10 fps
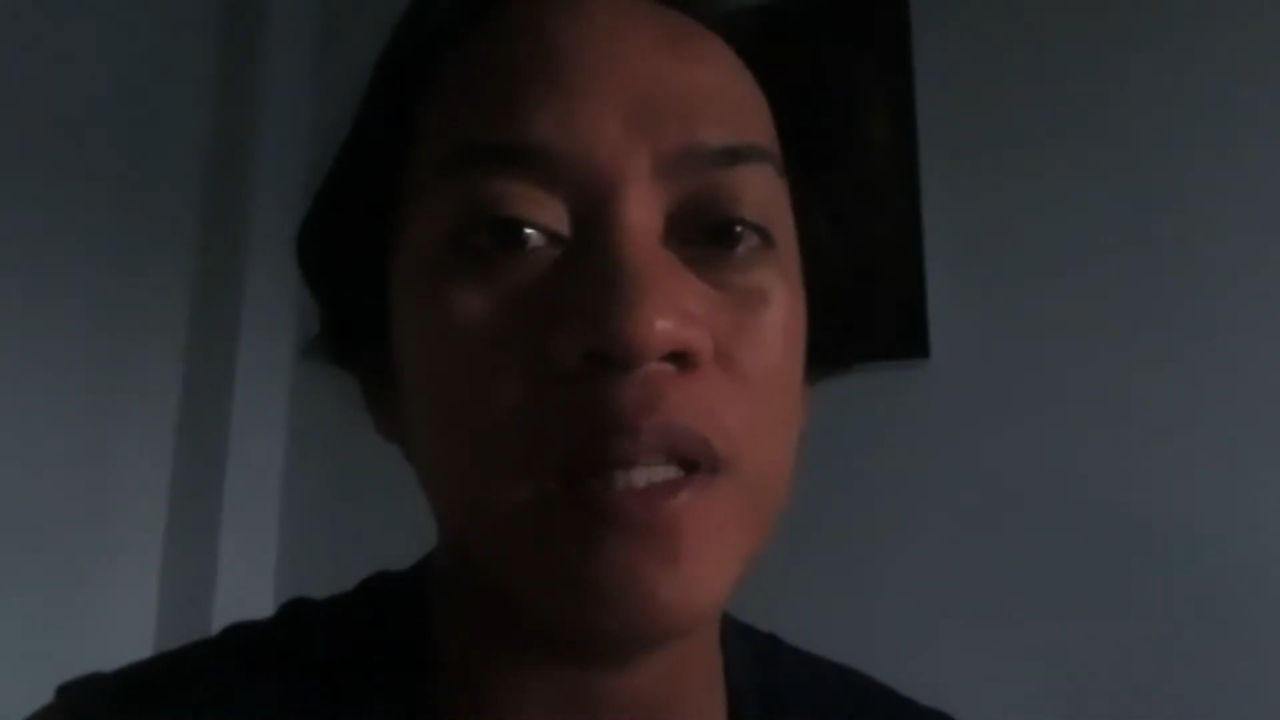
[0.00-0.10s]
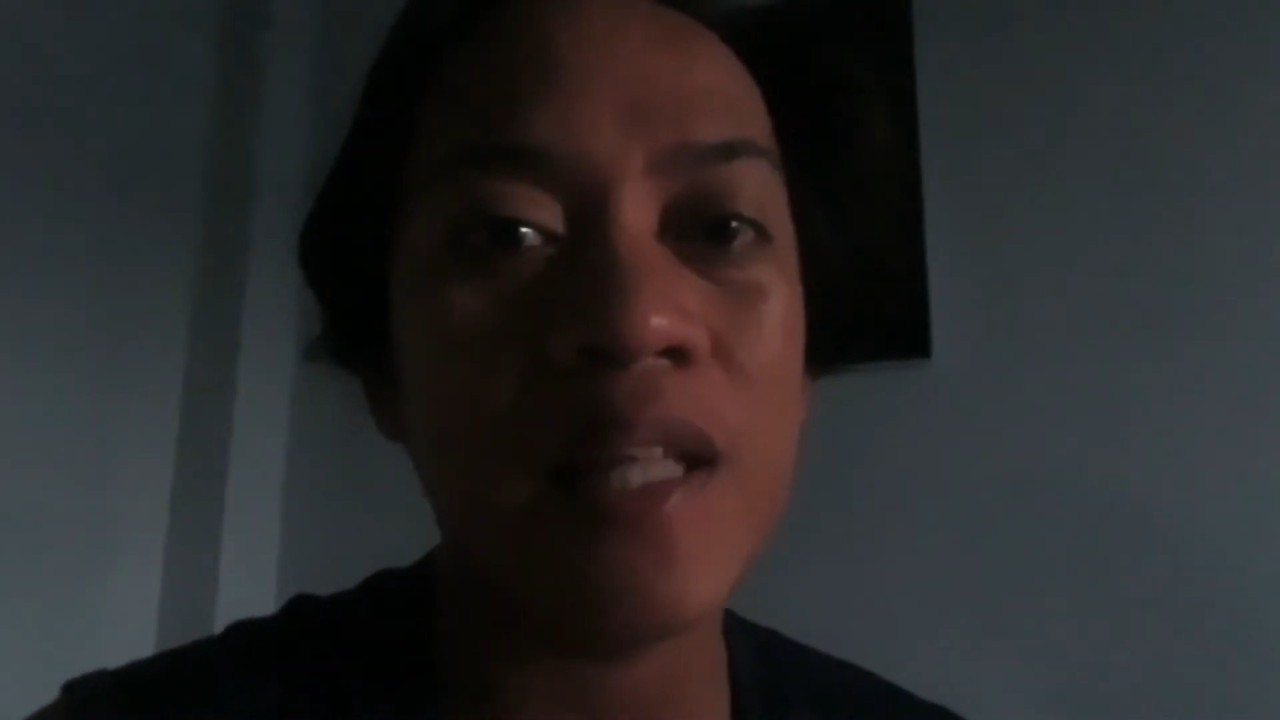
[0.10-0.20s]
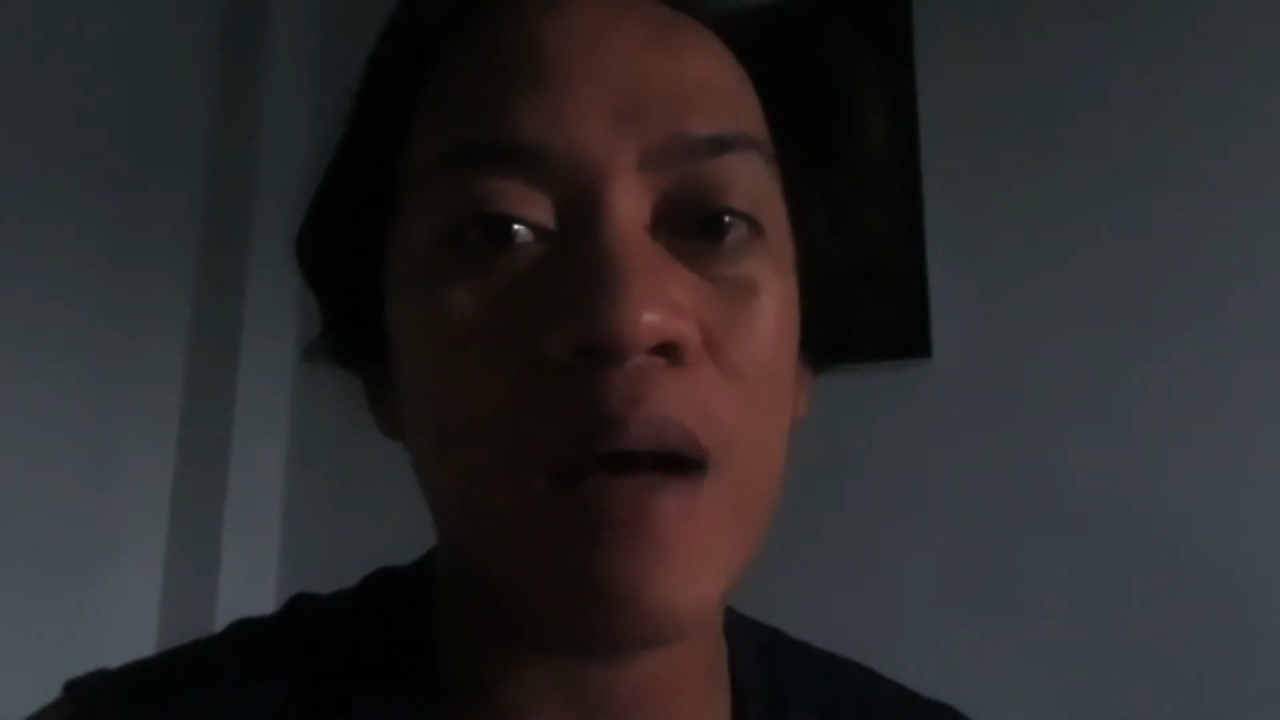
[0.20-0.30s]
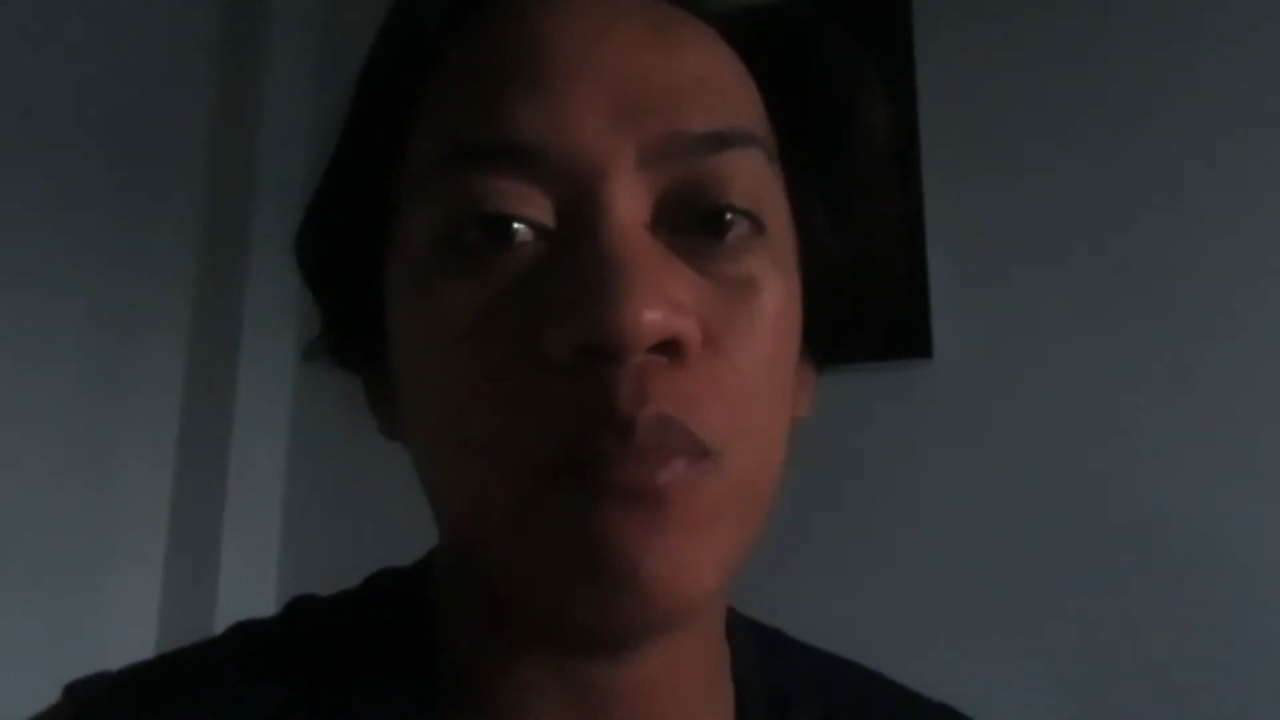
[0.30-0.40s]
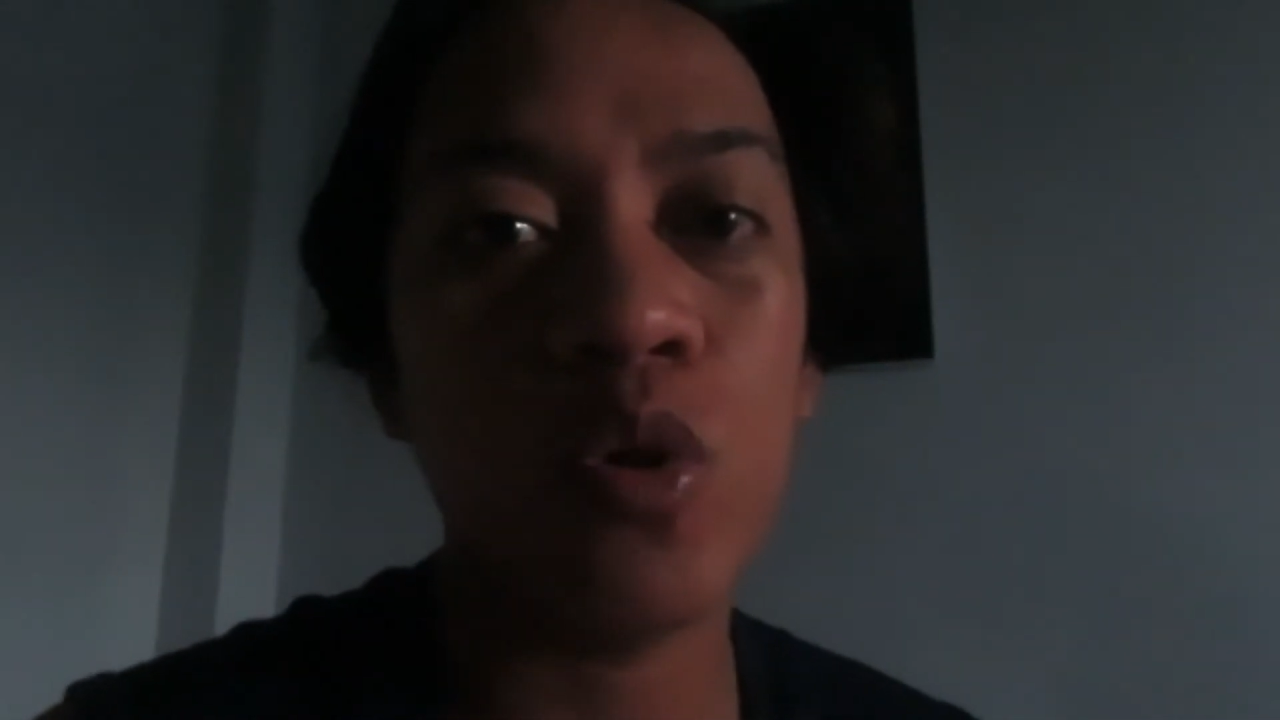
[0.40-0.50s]

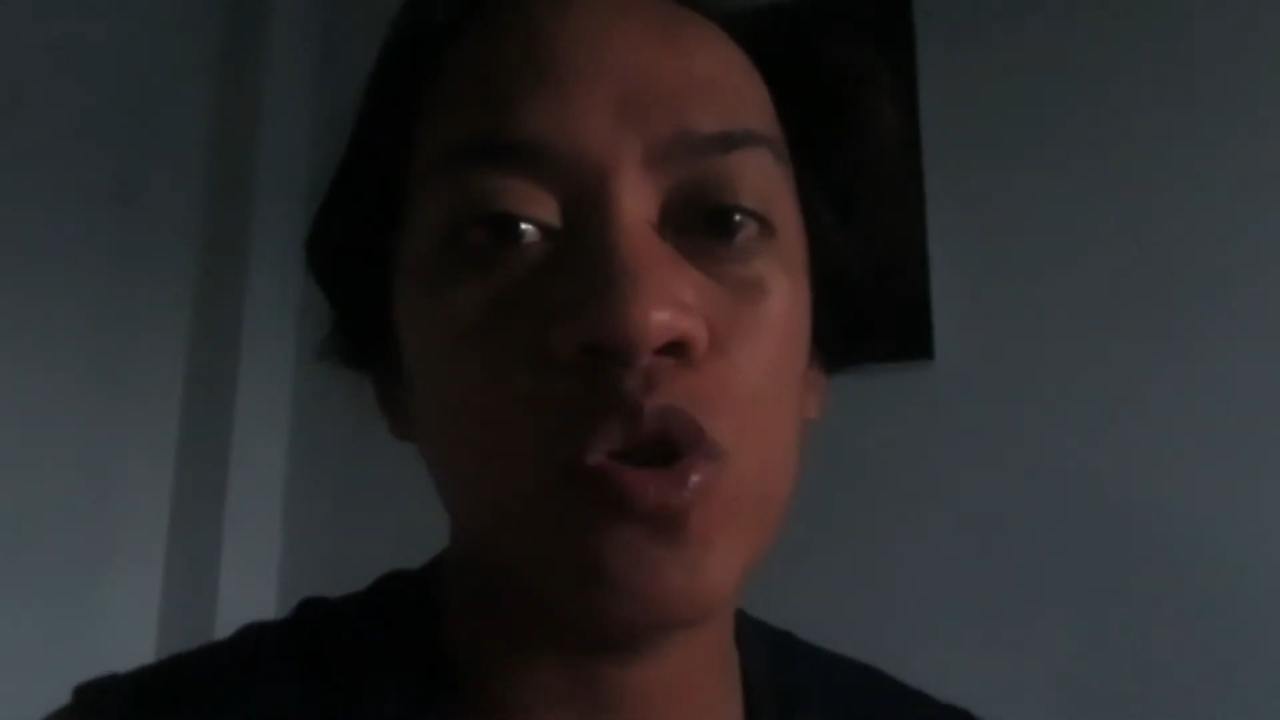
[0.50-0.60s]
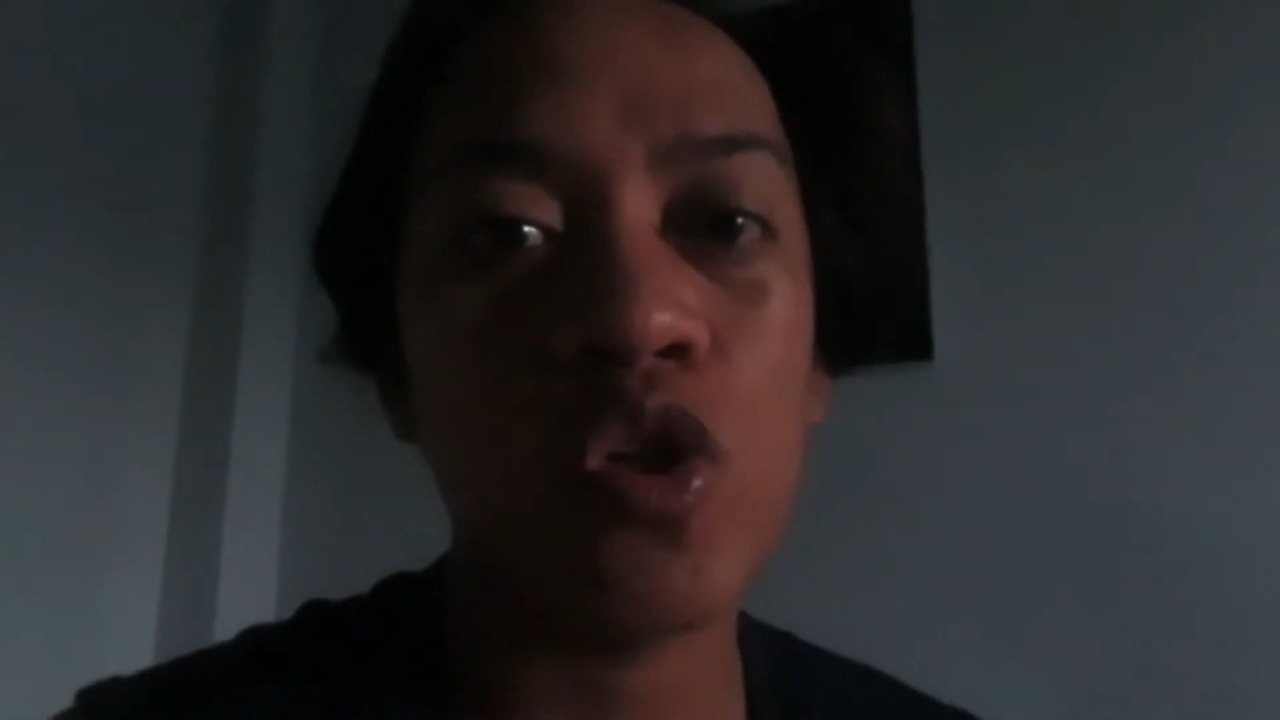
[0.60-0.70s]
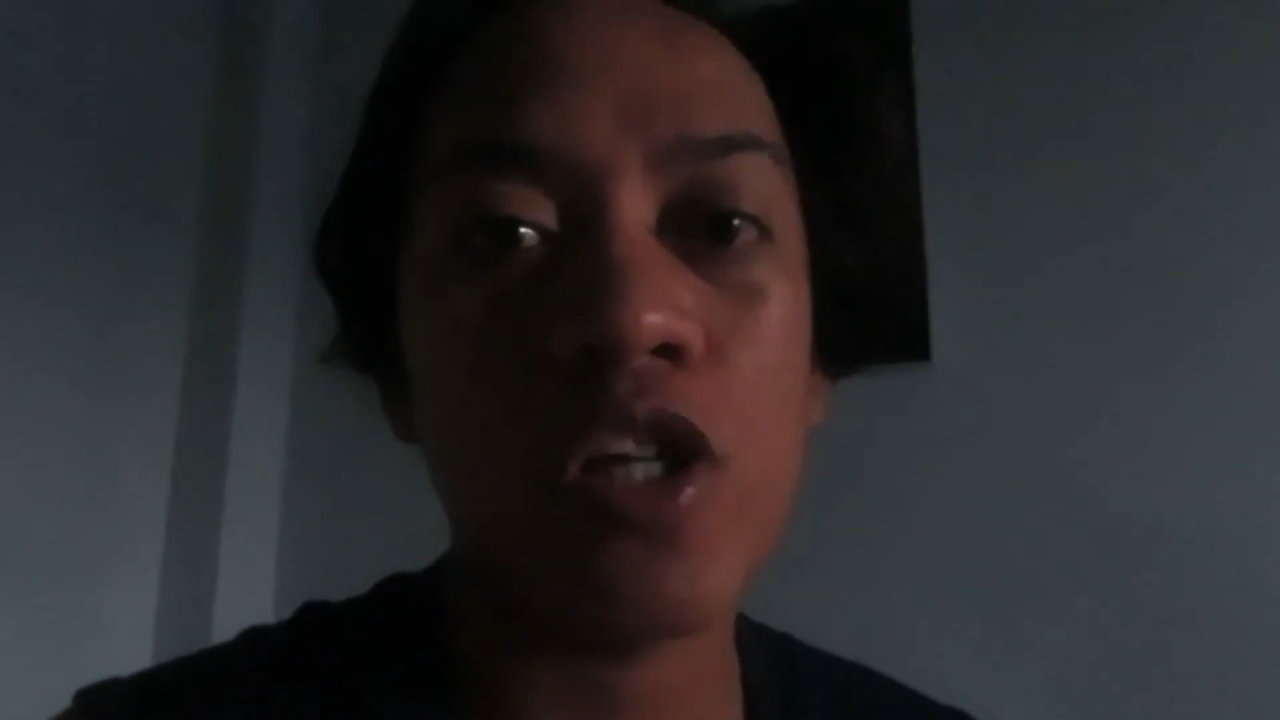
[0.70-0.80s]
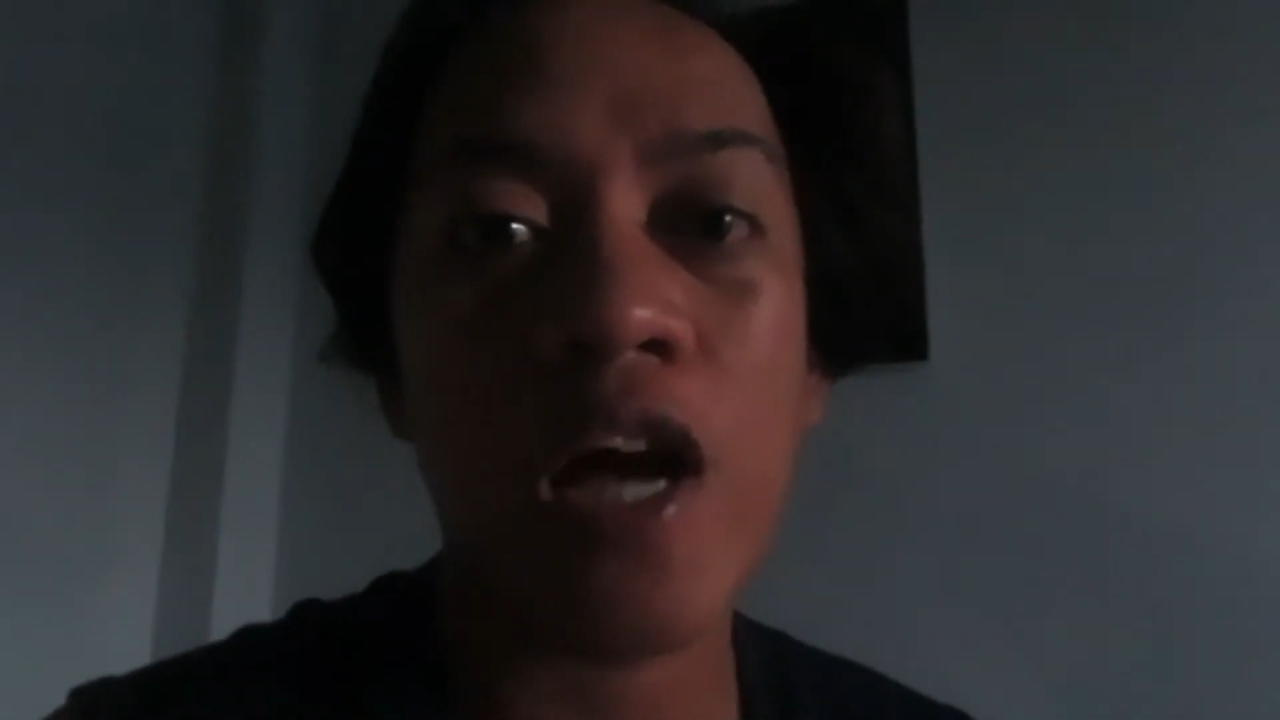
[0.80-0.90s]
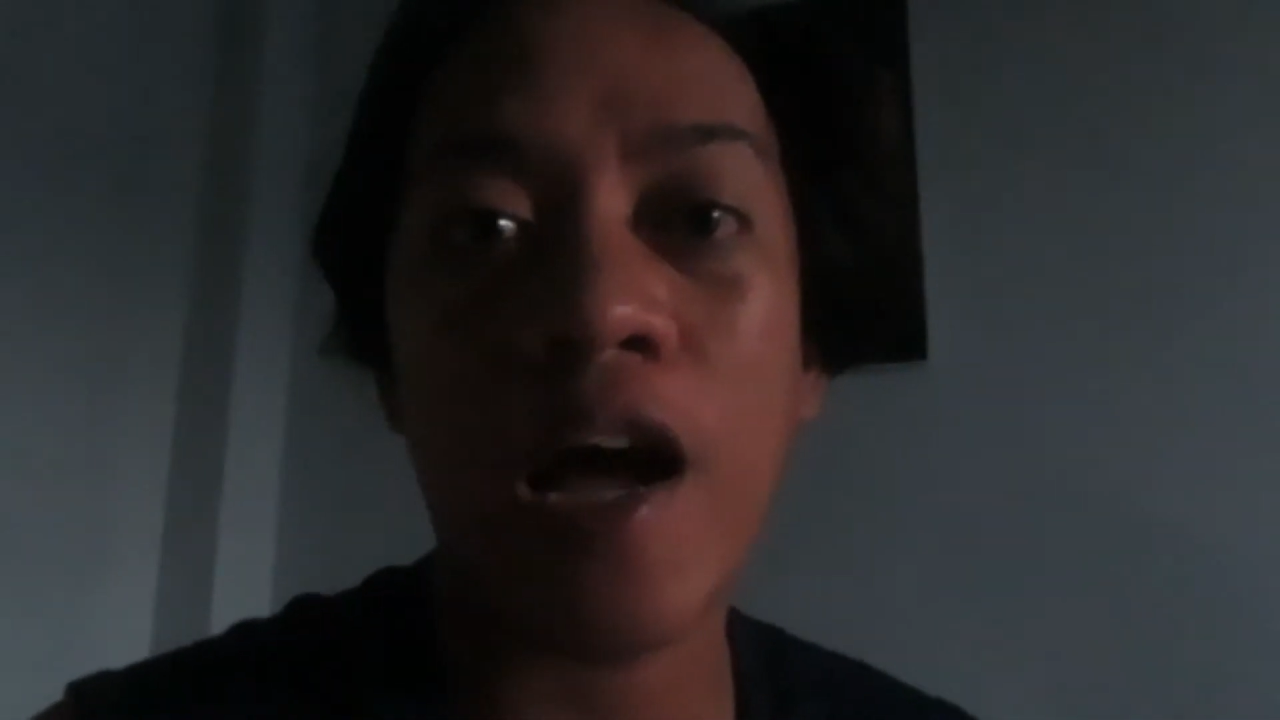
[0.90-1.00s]

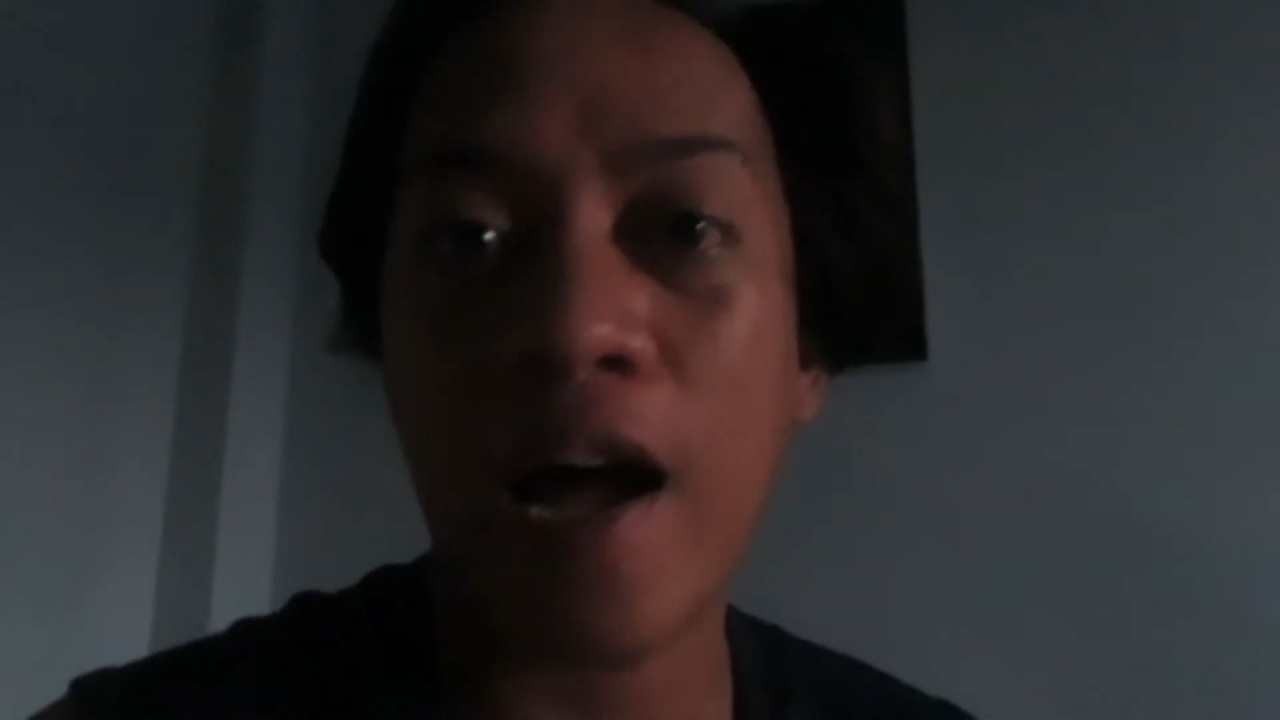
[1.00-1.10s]
matapos